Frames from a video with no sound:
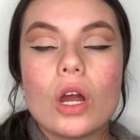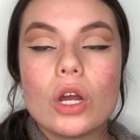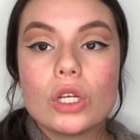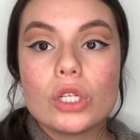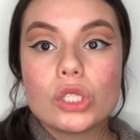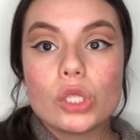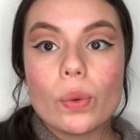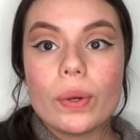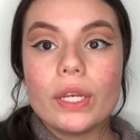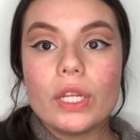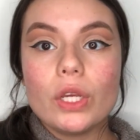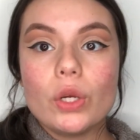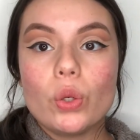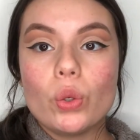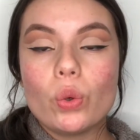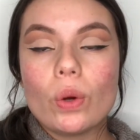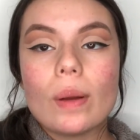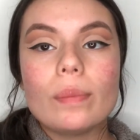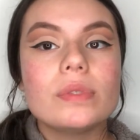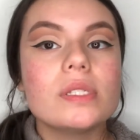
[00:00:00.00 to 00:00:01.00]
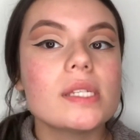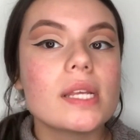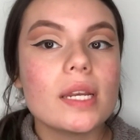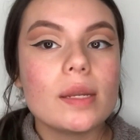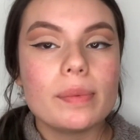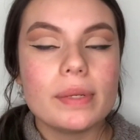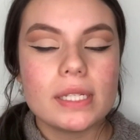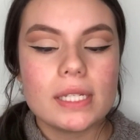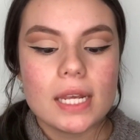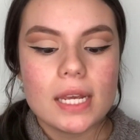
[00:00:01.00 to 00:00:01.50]
So anywho, I'm just gonna
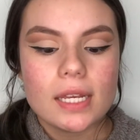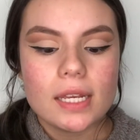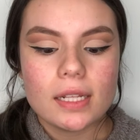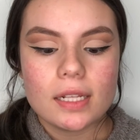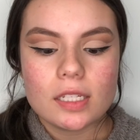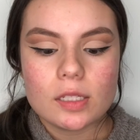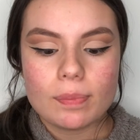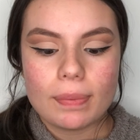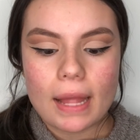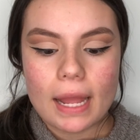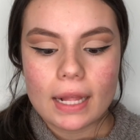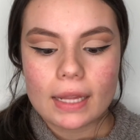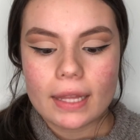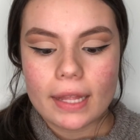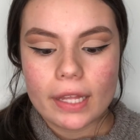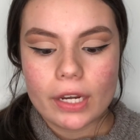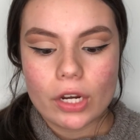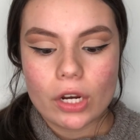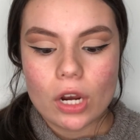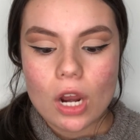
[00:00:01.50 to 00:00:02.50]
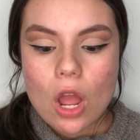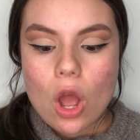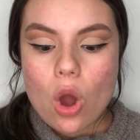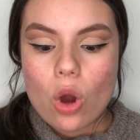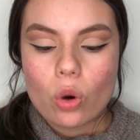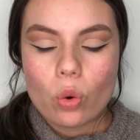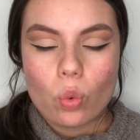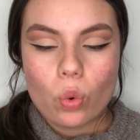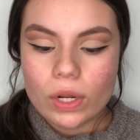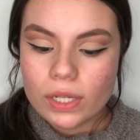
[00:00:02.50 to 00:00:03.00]
be taking this black liner
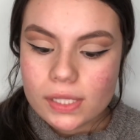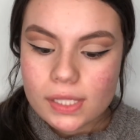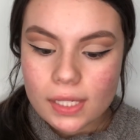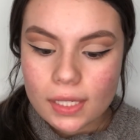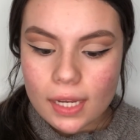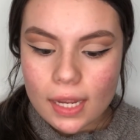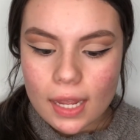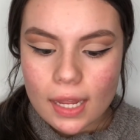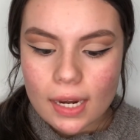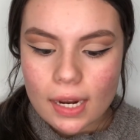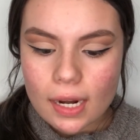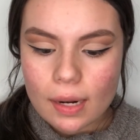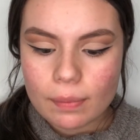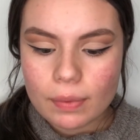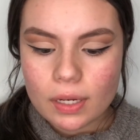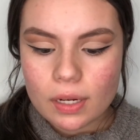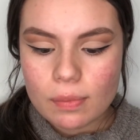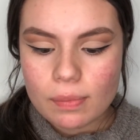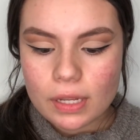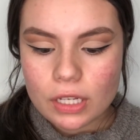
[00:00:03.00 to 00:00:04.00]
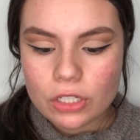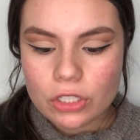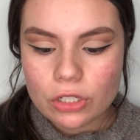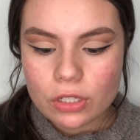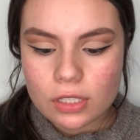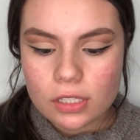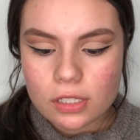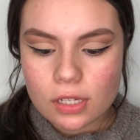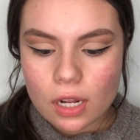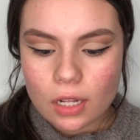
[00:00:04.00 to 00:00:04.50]
once again, and I'm gonna make sure
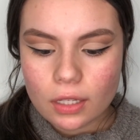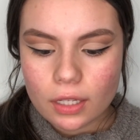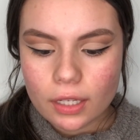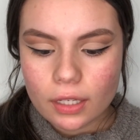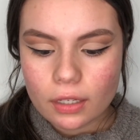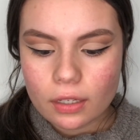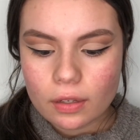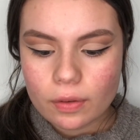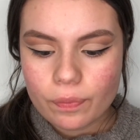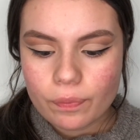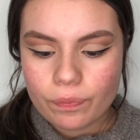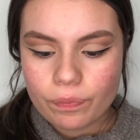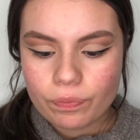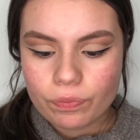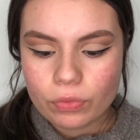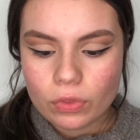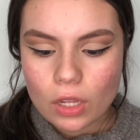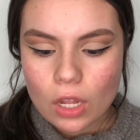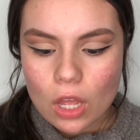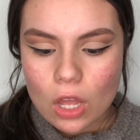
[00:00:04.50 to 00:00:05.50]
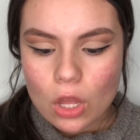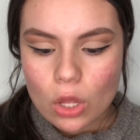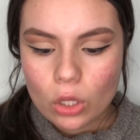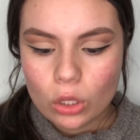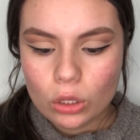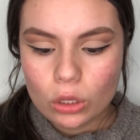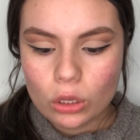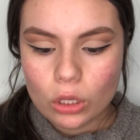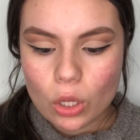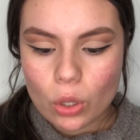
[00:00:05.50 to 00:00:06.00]
it's not like
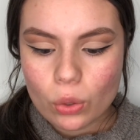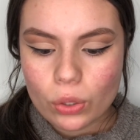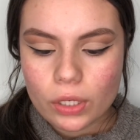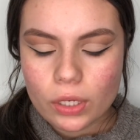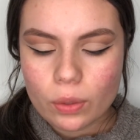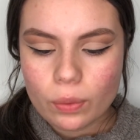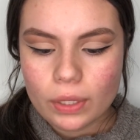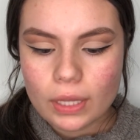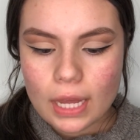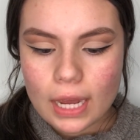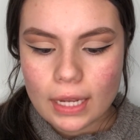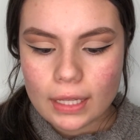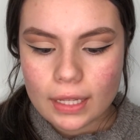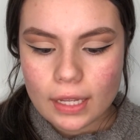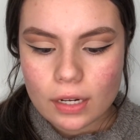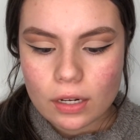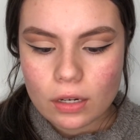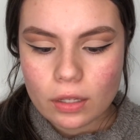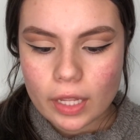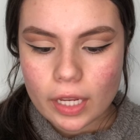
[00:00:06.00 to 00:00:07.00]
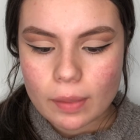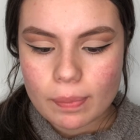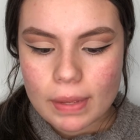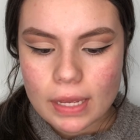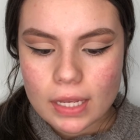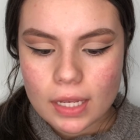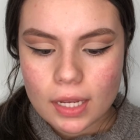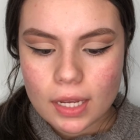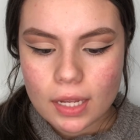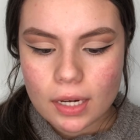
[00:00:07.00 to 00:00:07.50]
loaded with eyeliner. Like, make
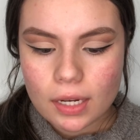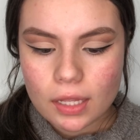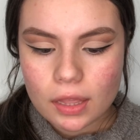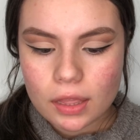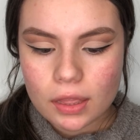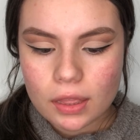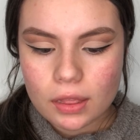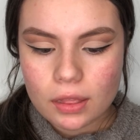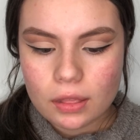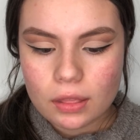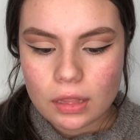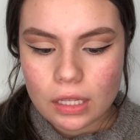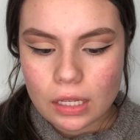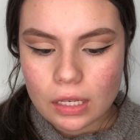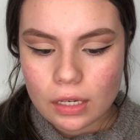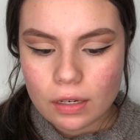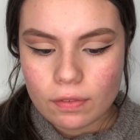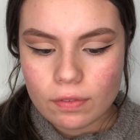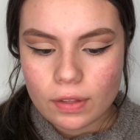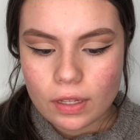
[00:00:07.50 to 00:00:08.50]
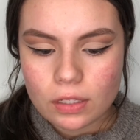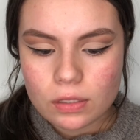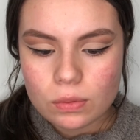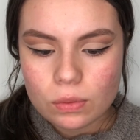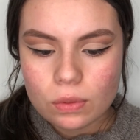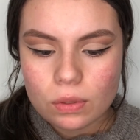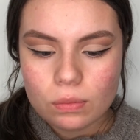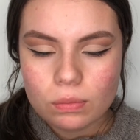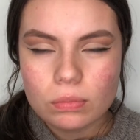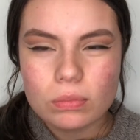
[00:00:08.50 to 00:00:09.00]
it kind of thin, if that's
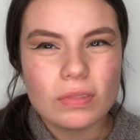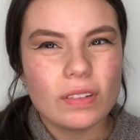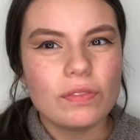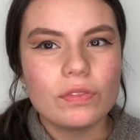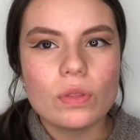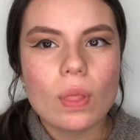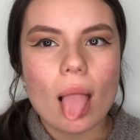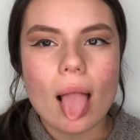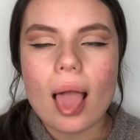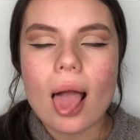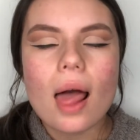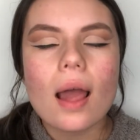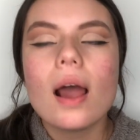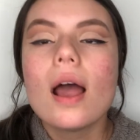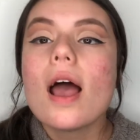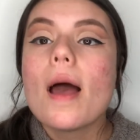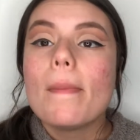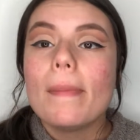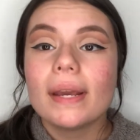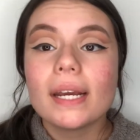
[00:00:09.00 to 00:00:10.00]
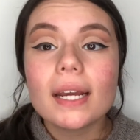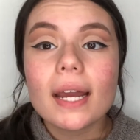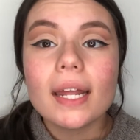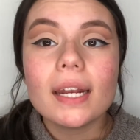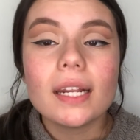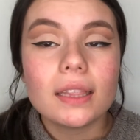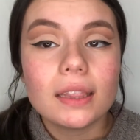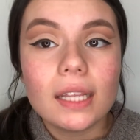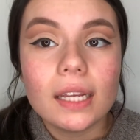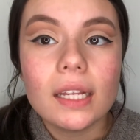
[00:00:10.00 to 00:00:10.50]
make it kind
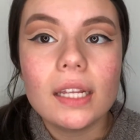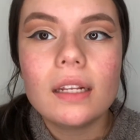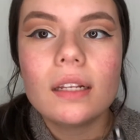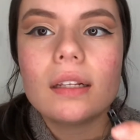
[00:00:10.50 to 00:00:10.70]
of thin.